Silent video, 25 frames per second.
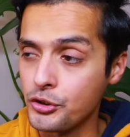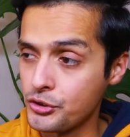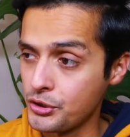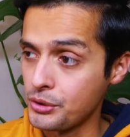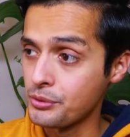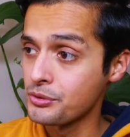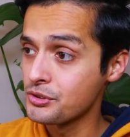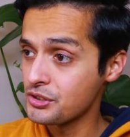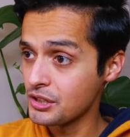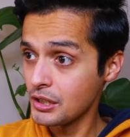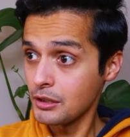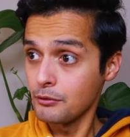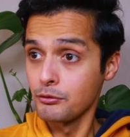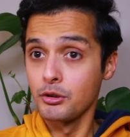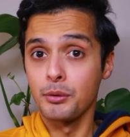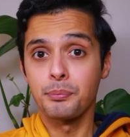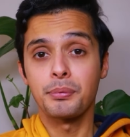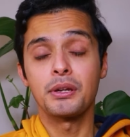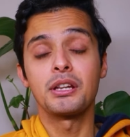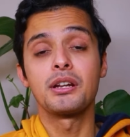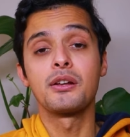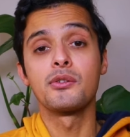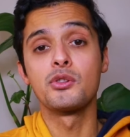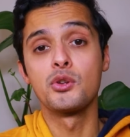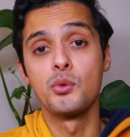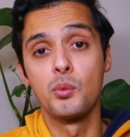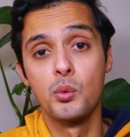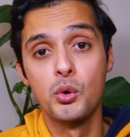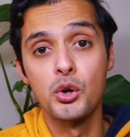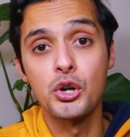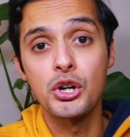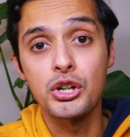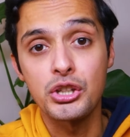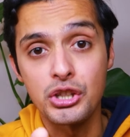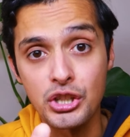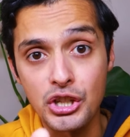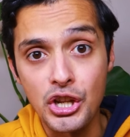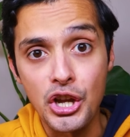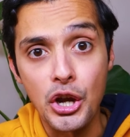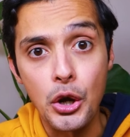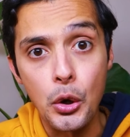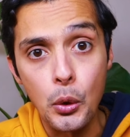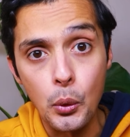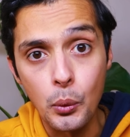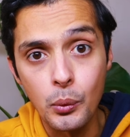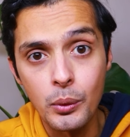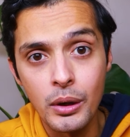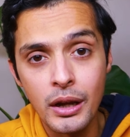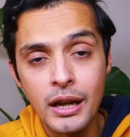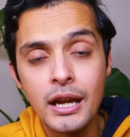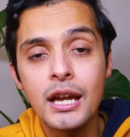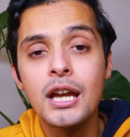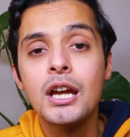So instead of repeating the word no,